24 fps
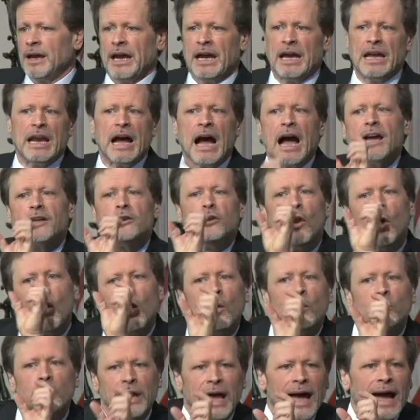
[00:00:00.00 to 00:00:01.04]
And I
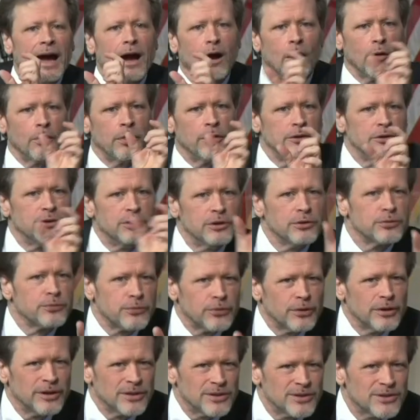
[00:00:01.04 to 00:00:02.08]
know now the
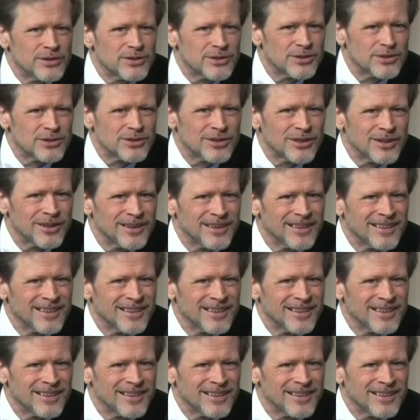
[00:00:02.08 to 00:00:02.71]
difference